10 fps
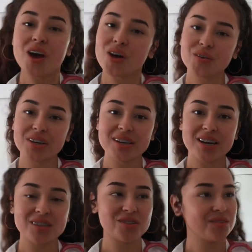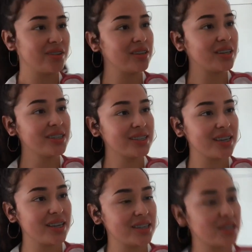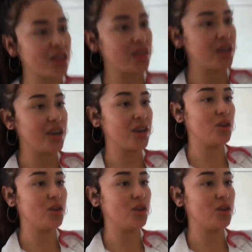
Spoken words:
Okay guys, so this is the